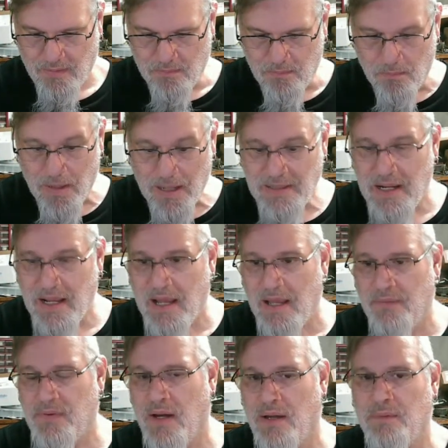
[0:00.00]

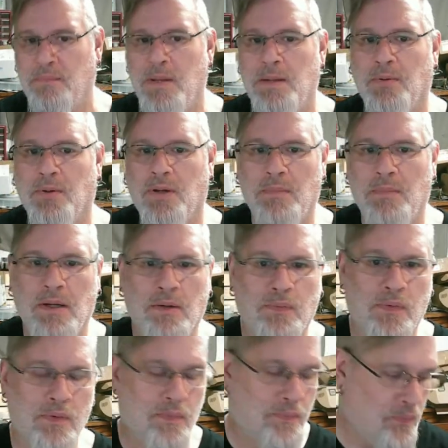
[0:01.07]
Monday, I've got people coming
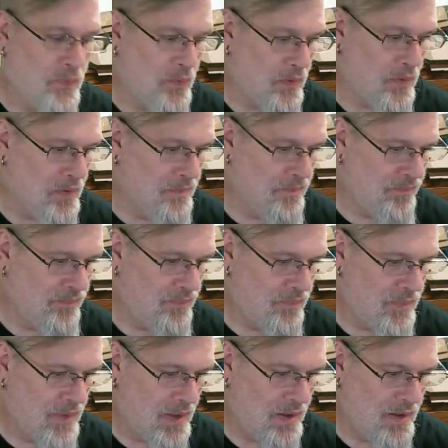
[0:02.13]
over for
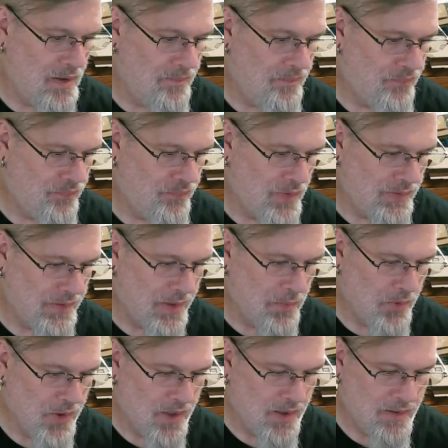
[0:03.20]

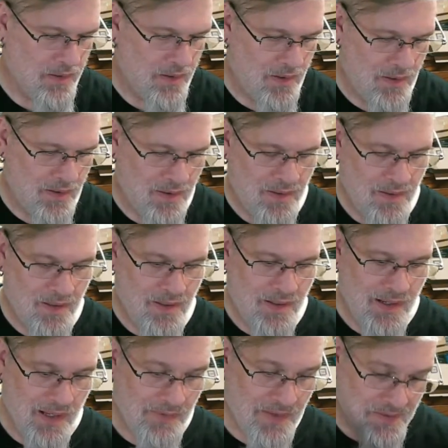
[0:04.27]
Labor Day.
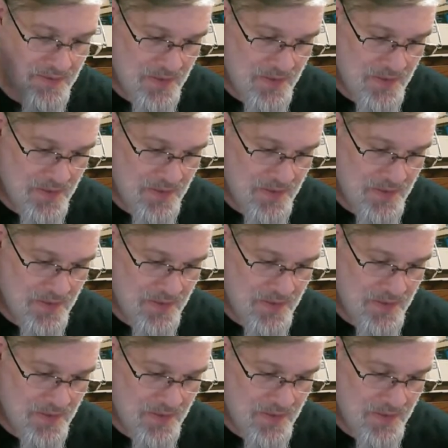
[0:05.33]
And then